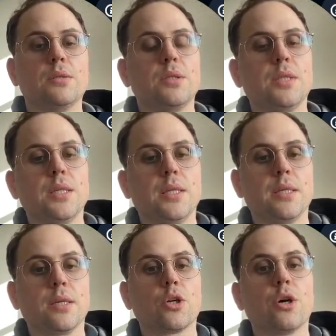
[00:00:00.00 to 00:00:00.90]

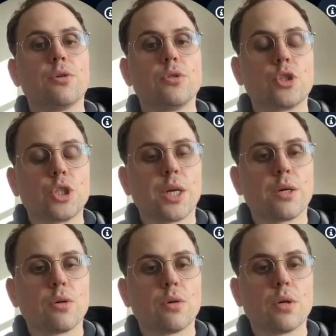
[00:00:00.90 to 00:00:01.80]
the current
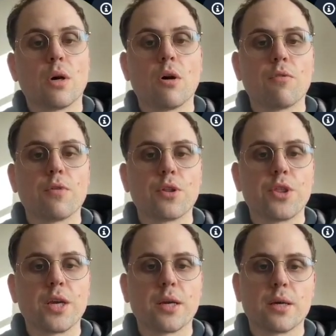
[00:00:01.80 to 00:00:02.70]
shadow of a
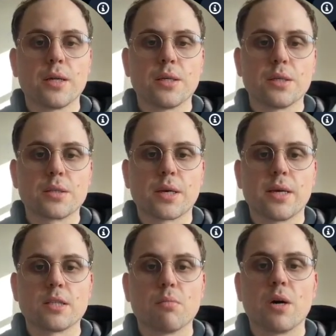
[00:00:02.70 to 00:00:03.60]
thing, in this
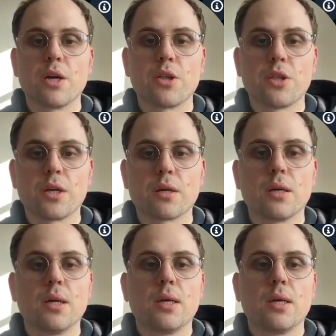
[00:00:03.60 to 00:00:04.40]
case my thing,